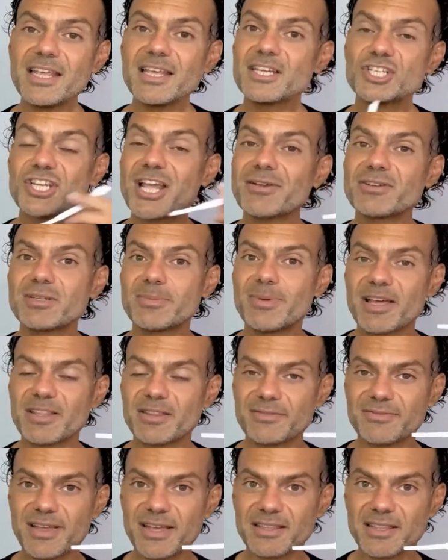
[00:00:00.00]
shout about
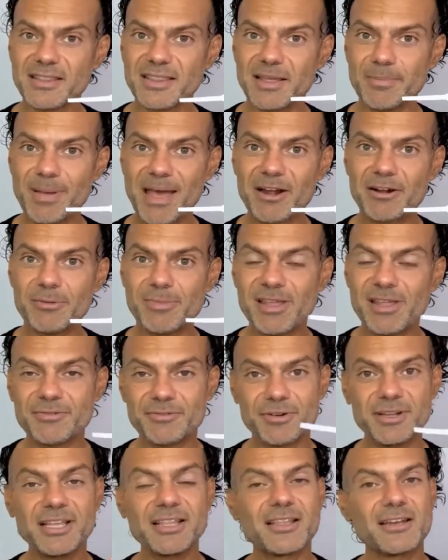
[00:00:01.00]
the fact that they're paraben
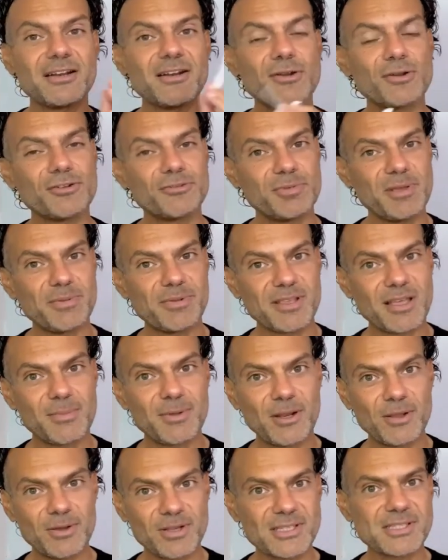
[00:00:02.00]
free, and then a lot of people come
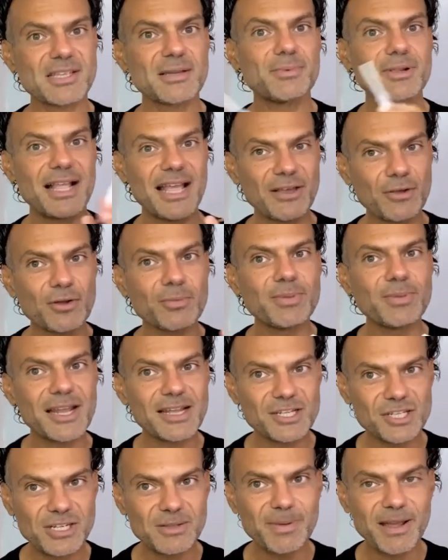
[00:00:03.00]
along and say, well, hang on, but
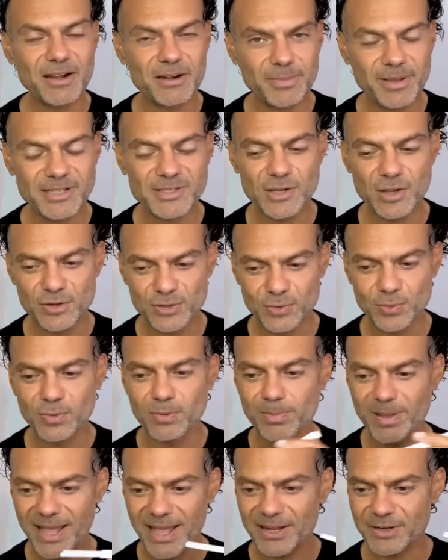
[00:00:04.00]
actually parabens aren't all
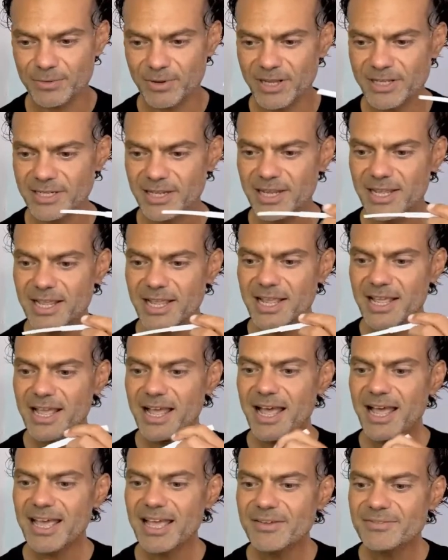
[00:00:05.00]
bad, right?
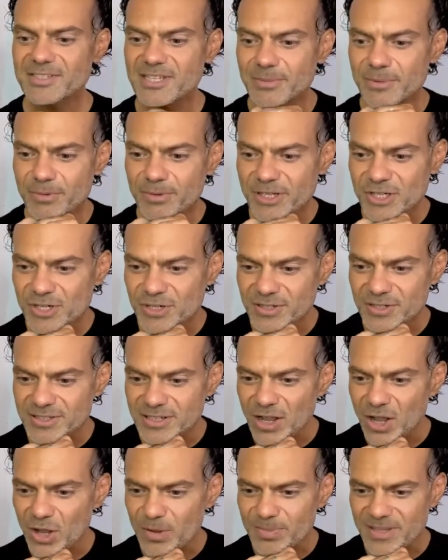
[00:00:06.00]
I have some original
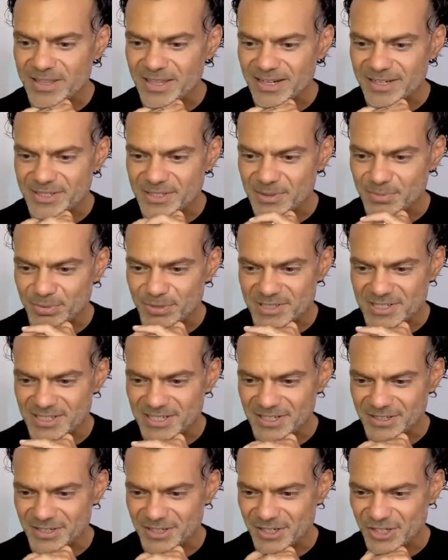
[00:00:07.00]
Derby that is in
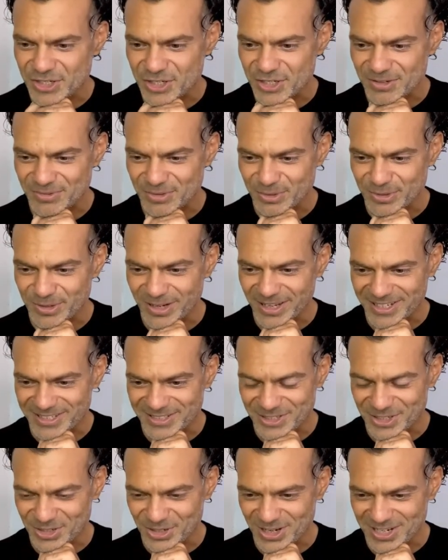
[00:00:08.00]
pristine condition if you'd like
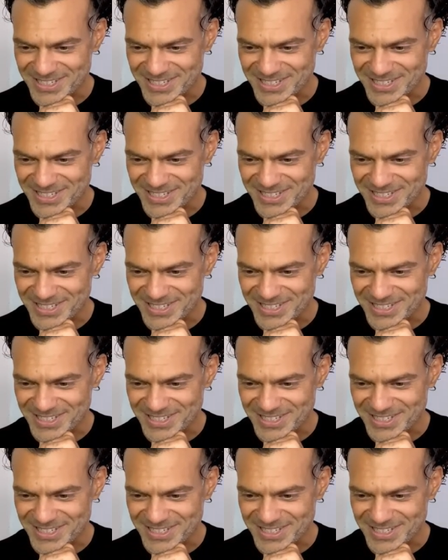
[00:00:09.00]
to try,